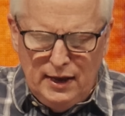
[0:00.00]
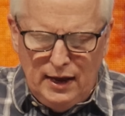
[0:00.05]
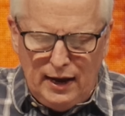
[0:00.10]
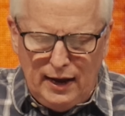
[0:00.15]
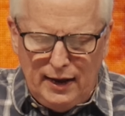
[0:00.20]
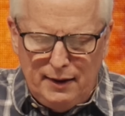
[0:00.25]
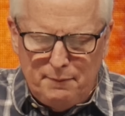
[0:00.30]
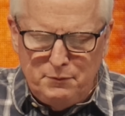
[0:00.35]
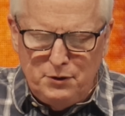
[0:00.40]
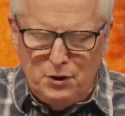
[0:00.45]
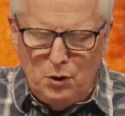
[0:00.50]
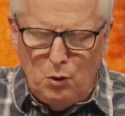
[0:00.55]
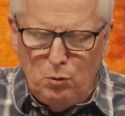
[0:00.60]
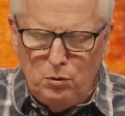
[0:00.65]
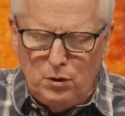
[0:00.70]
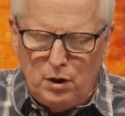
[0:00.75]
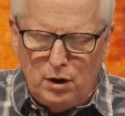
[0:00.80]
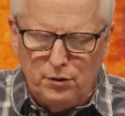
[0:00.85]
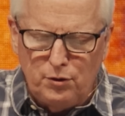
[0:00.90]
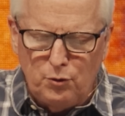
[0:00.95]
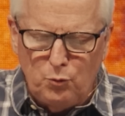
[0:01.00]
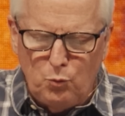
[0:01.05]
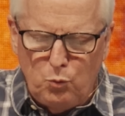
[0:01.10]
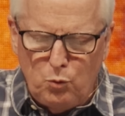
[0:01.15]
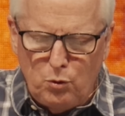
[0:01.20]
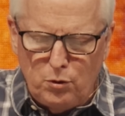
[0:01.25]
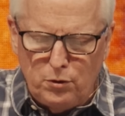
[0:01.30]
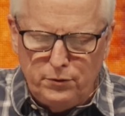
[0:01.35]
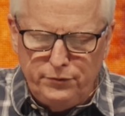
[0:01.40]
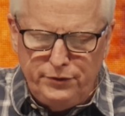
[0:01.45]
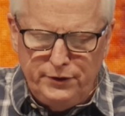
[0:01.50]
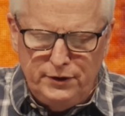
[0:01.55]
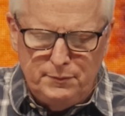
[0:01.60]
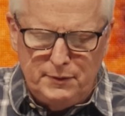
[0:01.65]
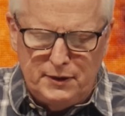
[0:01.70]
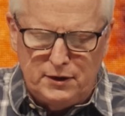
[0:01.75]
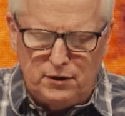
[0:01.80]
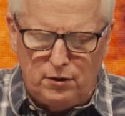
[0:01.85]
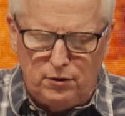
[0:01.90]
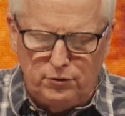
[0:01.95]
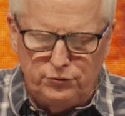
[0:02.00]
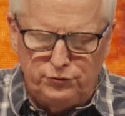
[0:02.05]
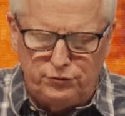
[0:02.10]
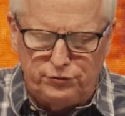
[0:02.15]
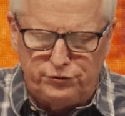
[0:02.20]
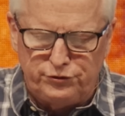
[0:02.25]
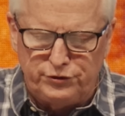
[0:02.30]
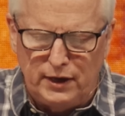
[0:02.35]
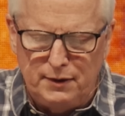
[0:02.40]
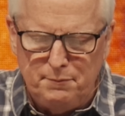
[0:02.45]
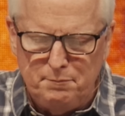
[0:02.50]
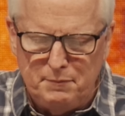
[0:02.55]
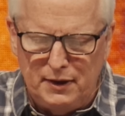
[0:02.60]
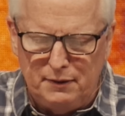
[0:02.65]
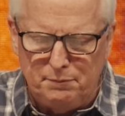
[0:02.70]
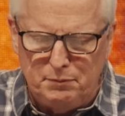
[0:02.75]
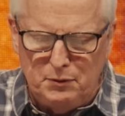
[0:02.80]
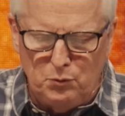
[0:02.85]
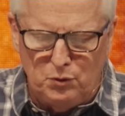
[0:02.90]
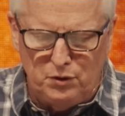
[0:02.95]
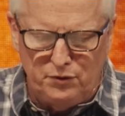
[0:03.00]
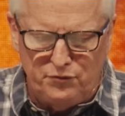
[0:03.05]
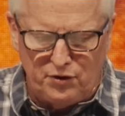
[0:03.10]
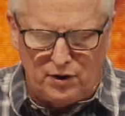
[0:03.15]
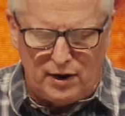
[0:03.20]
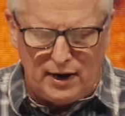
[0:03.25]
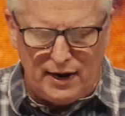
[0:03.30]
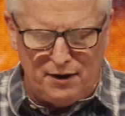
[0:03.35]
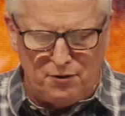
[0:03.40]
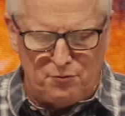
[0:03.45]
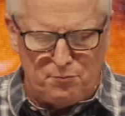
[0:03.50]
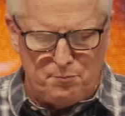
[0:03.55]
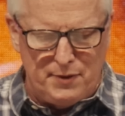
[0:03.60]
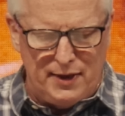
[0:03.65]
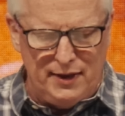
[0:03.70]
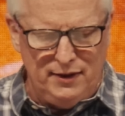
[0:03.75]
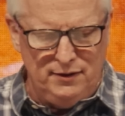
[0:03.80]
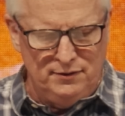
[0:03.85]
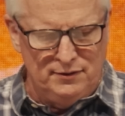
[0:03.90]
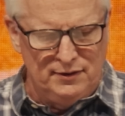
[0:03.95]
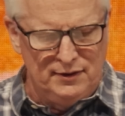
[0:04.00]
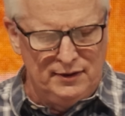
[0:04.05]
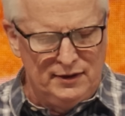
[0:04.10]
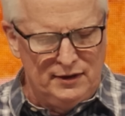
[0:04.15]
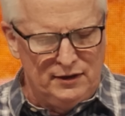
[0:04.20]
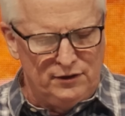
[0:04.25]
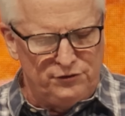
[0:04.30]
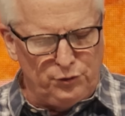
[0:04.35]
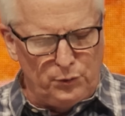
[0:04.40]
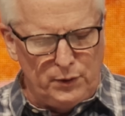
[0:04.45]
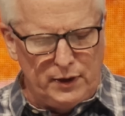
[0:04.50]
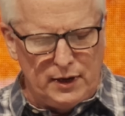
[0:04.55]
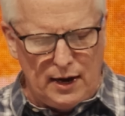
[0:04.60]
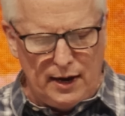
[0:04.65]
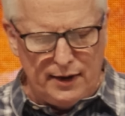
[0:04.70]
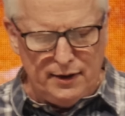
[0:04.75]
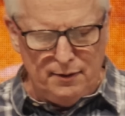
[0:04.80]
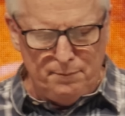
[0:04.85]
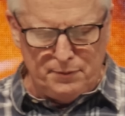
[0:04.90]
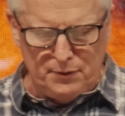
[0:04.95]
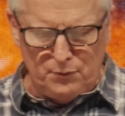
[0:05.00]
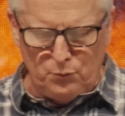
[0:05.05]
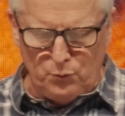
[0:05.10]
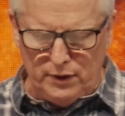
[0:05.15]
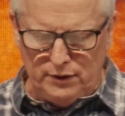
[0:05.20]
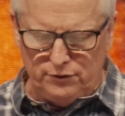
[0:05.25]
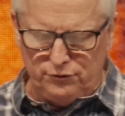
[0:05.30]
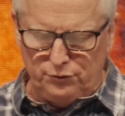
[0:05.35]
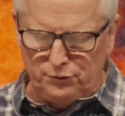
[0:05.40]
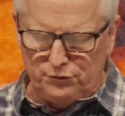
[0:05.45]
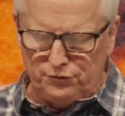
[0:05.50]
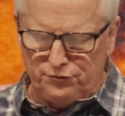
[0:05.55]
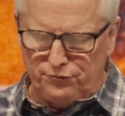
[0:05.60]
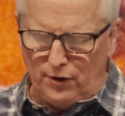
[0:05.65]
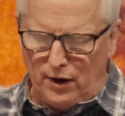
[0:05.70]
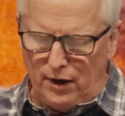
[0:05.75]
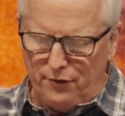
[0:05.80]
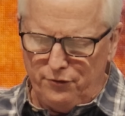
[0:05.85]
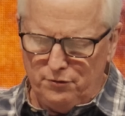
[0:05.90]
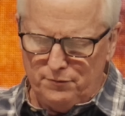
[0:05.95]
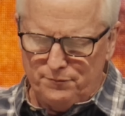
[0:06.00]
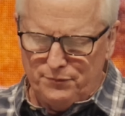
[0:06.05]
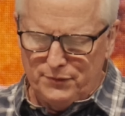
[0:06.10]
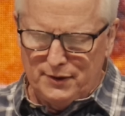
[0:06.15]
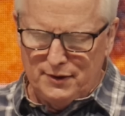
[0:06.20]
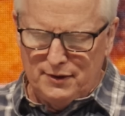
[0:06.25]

I am no longer worthy to be called your son. Make me one of your hired men. So he got up and went to his father.